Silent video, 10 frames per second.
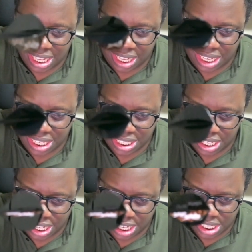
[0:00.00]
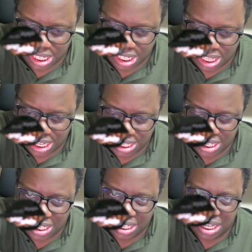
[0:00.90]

the Ginja Ninja. That's his